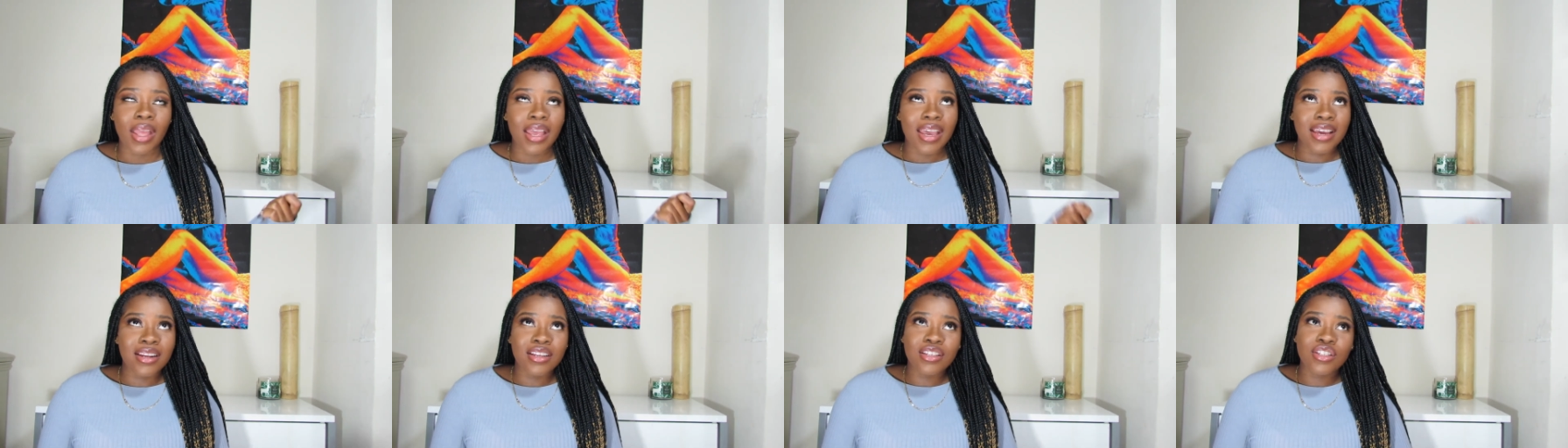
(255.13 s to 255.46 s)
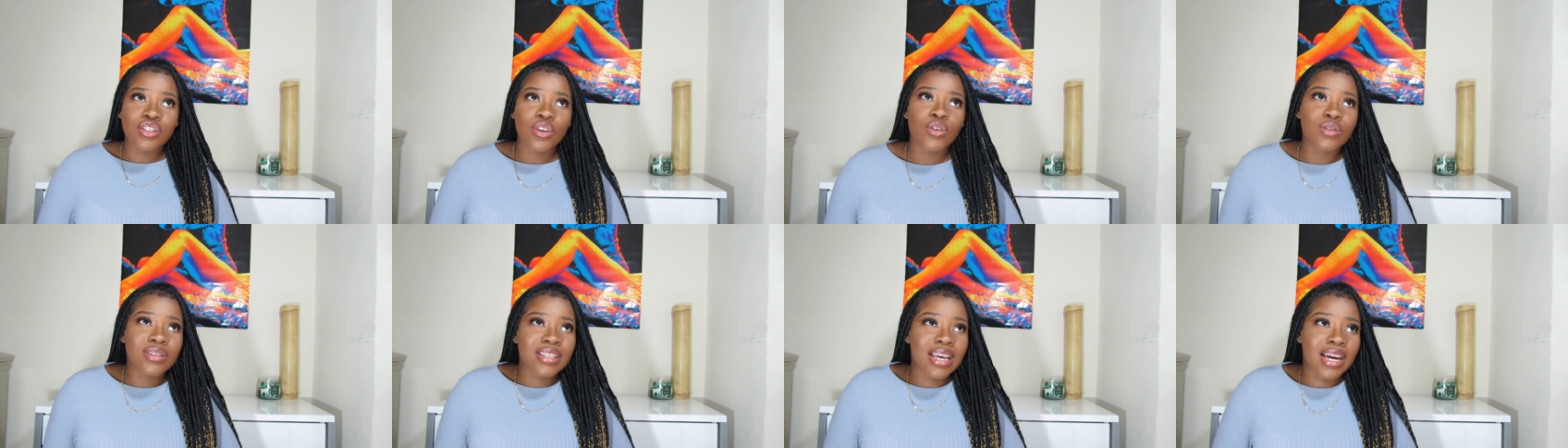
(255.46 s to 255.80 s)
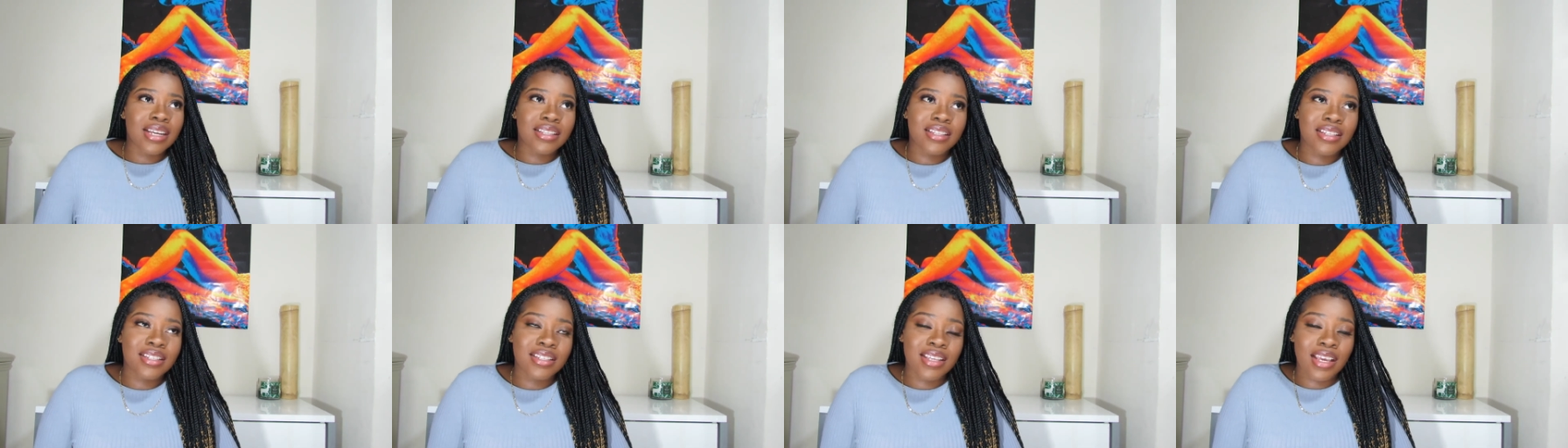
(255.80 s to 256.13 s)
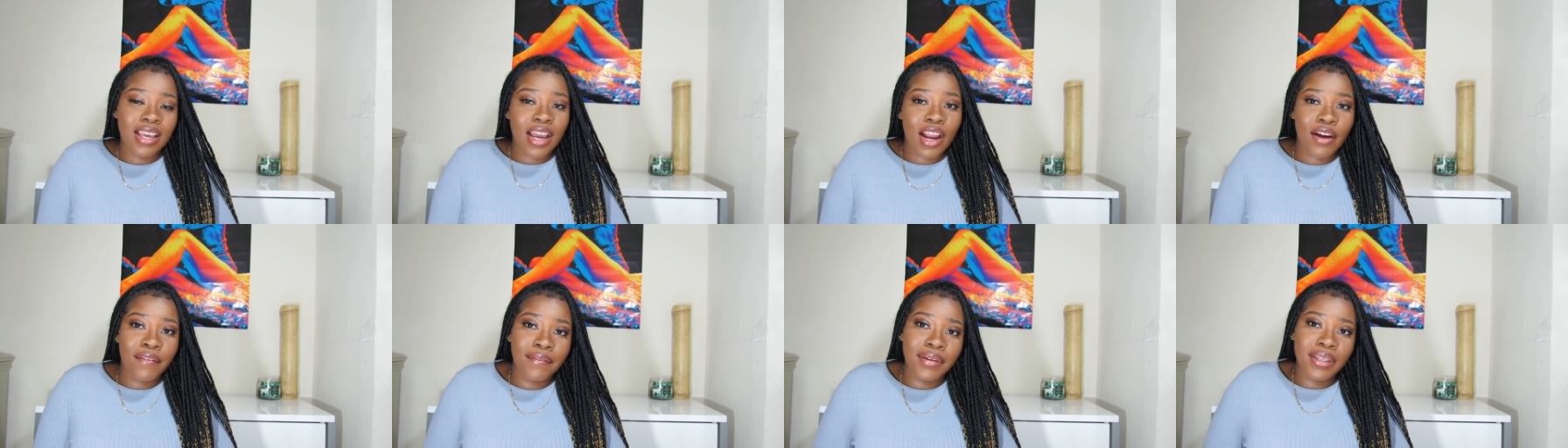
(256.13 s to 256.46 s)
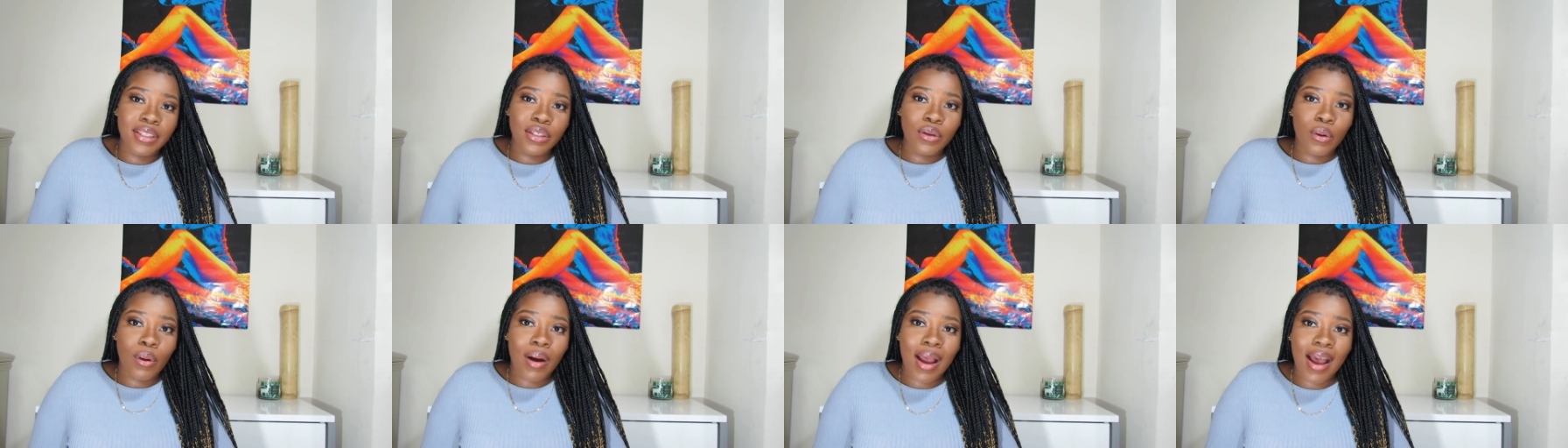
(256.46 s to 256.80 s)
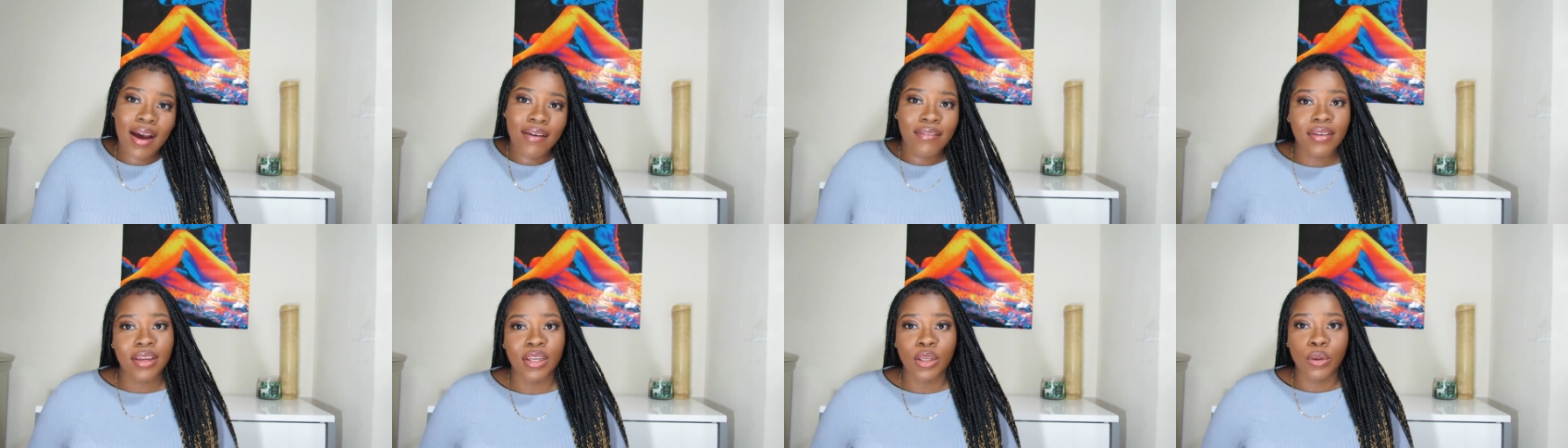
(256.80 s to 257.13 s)
And it's so sad to say, I really don't
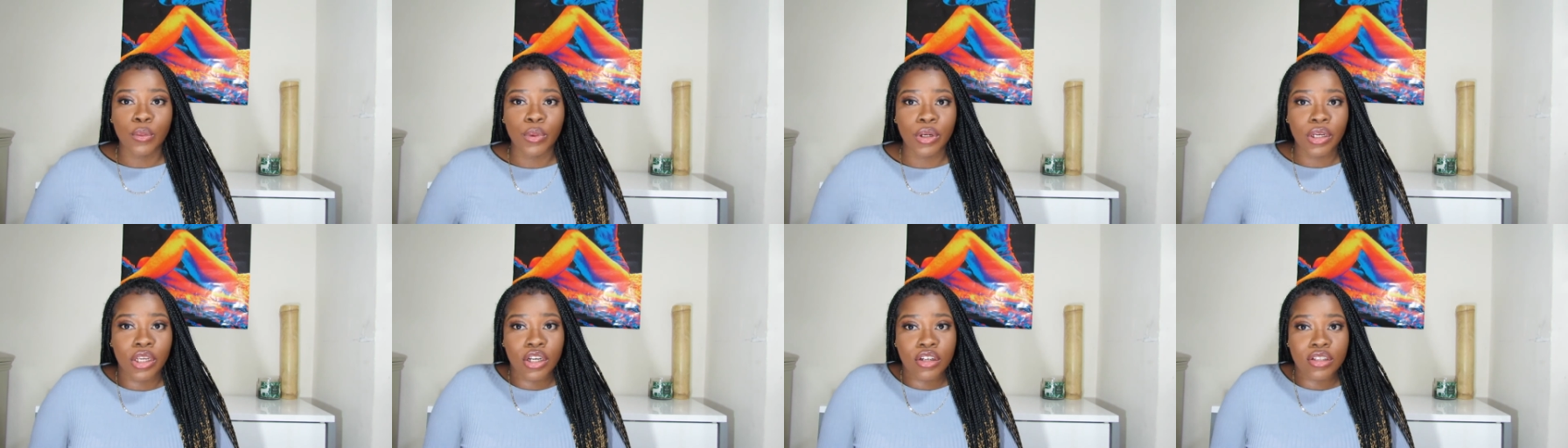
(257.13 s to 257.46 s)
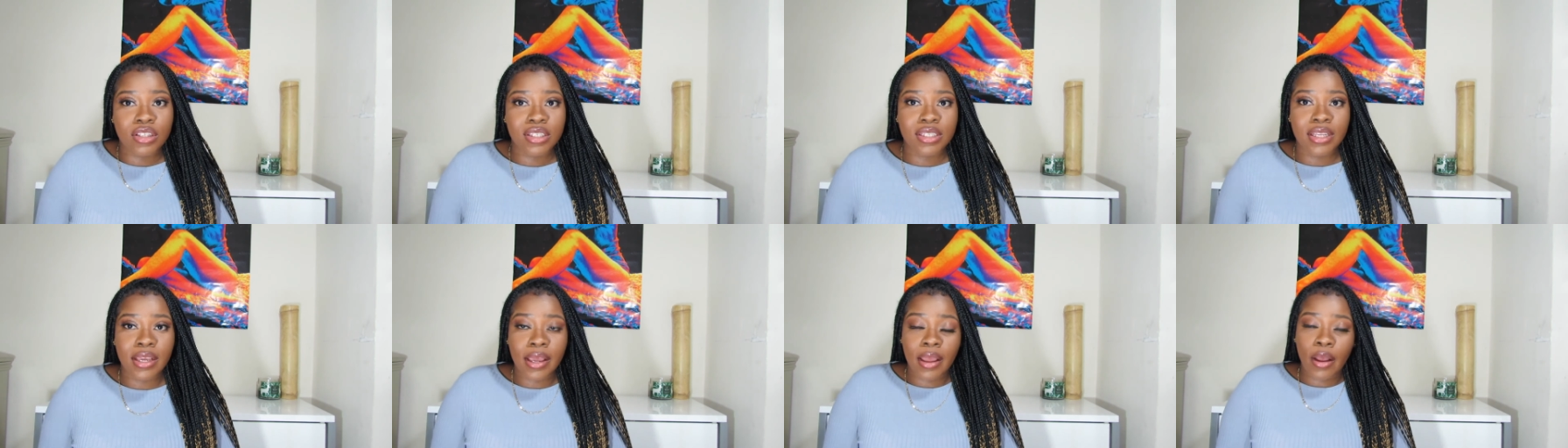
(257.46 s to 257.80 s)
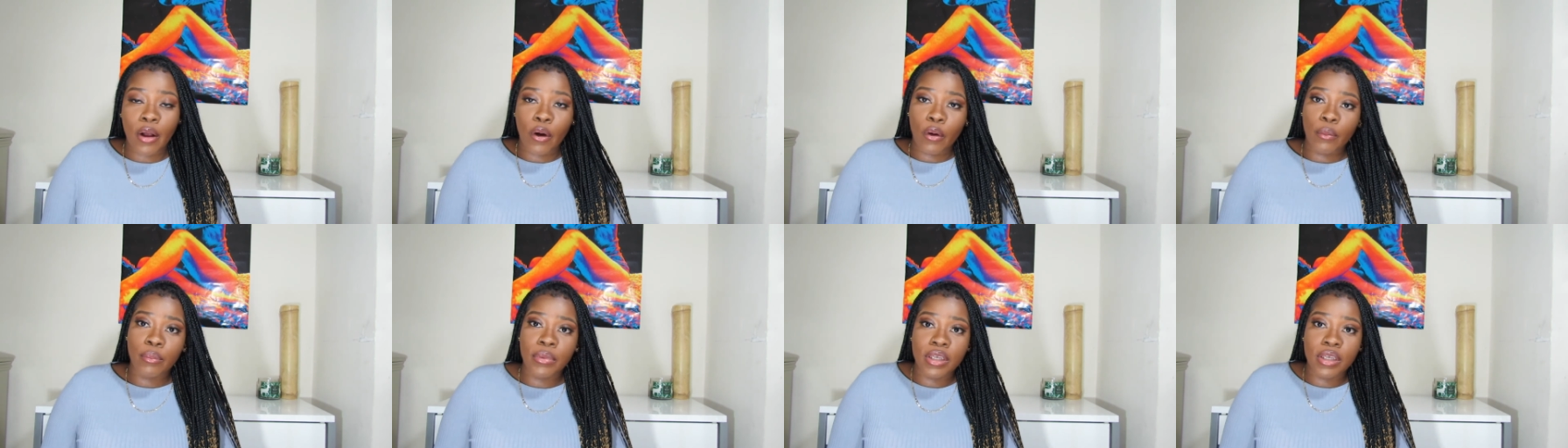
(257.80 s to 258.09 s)
have anyone here to help